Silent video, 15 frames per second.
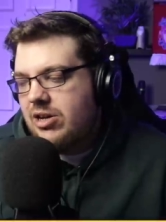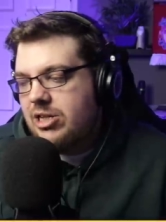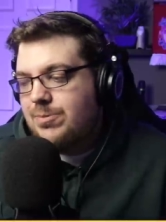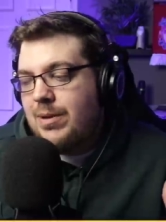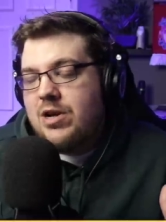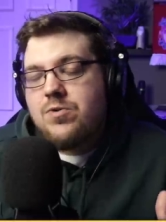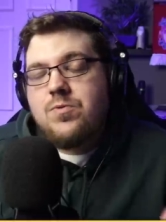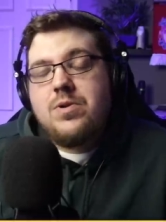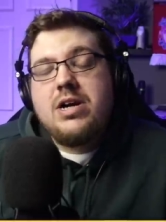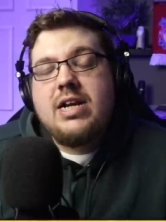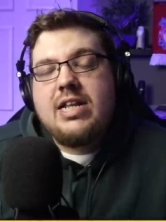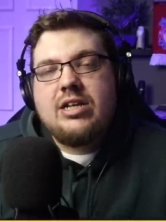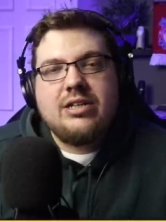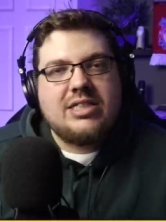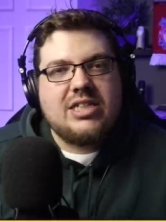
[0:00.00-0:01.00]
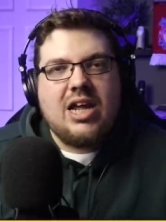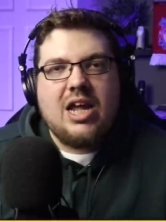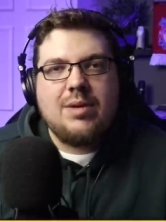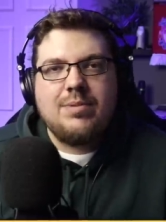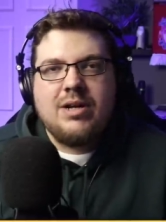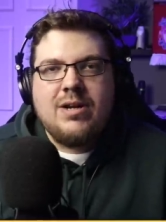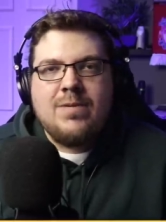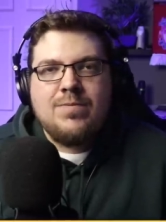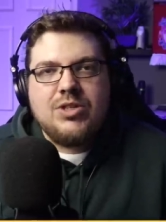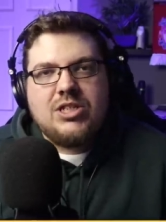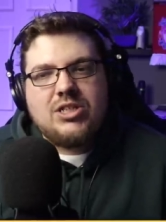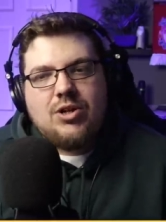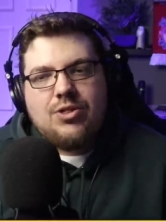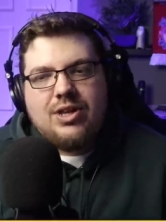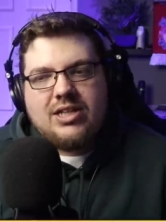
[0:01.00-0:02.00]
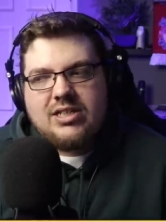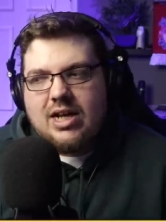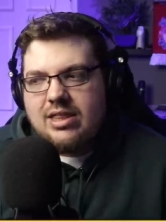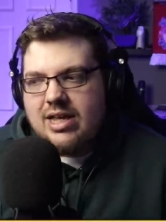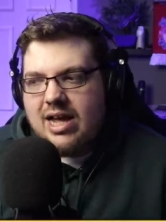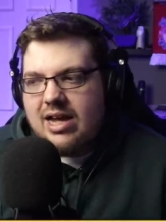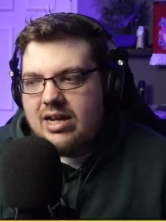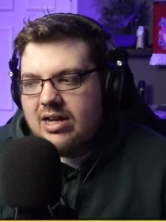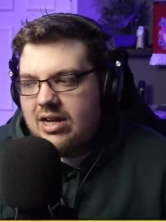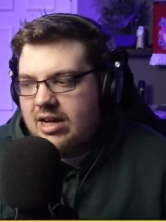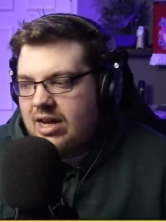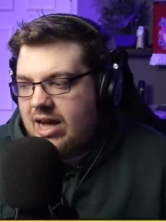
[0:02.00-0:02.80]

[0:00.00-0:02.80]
So it's been a really good time to do things like that